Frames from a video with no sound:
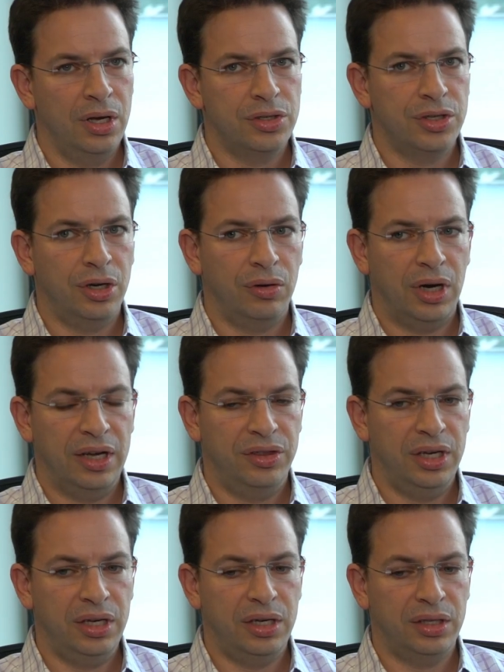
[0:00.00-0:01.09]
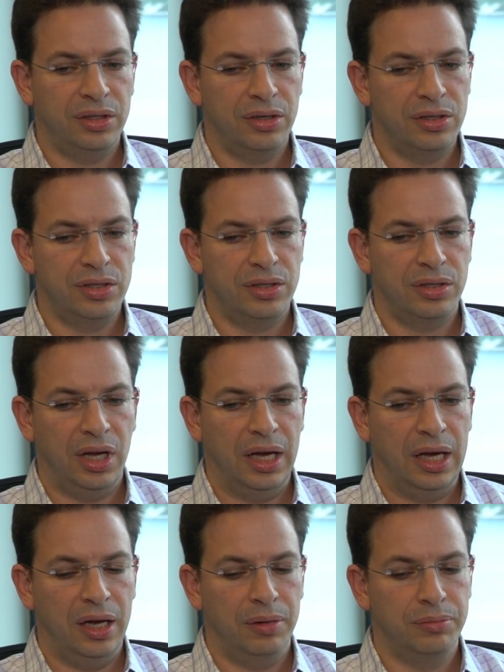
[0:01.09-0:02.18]
So I think there's,
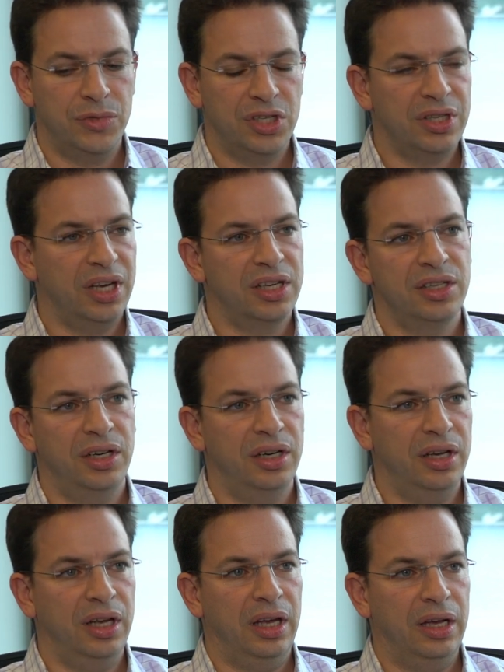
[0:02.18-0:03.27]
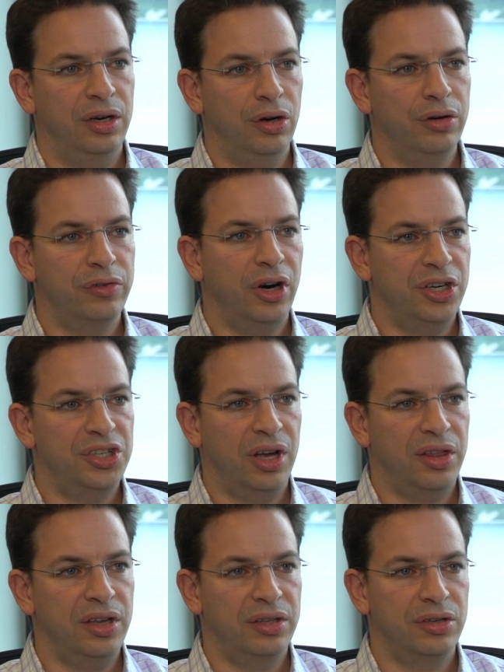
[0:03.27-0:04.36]
just like as an overarching
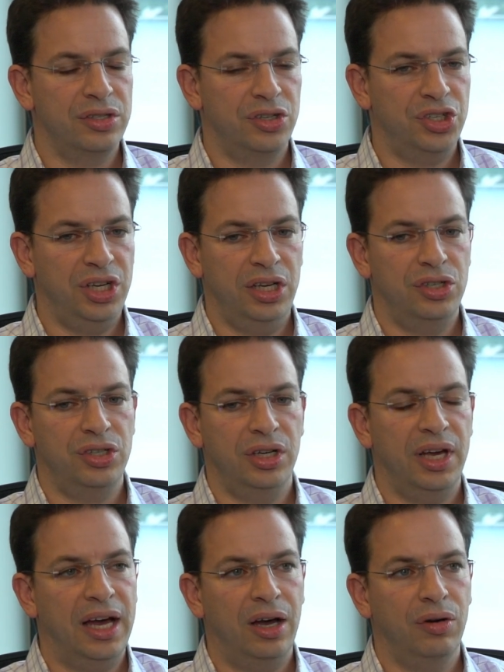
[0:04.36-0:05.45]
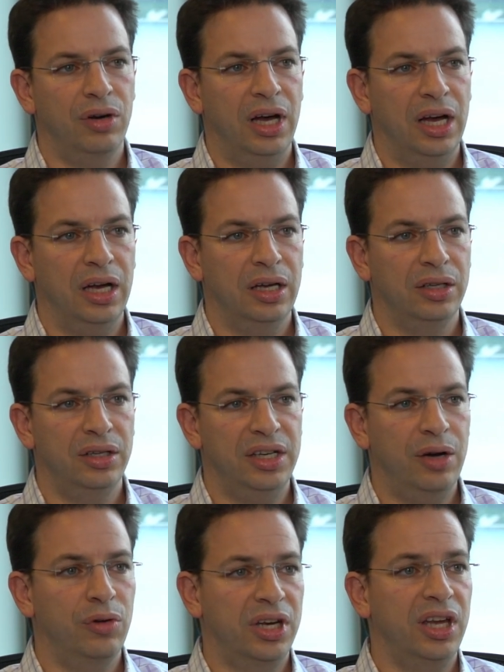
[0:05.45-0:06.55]
thing, there's a change in how
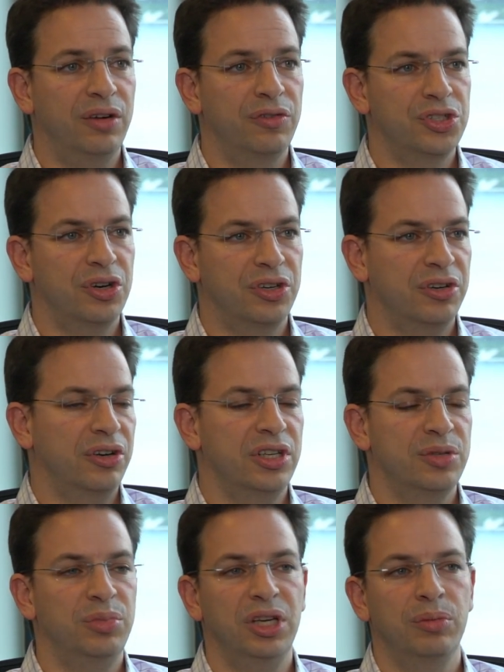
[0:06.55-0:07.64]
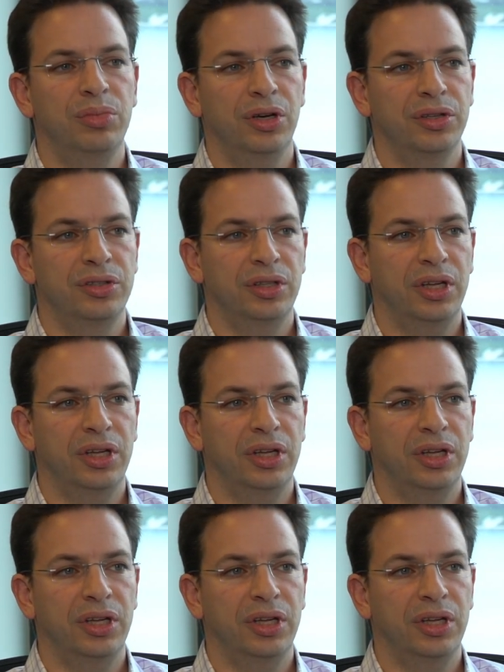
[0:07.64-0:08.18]
network infrastructure is being built.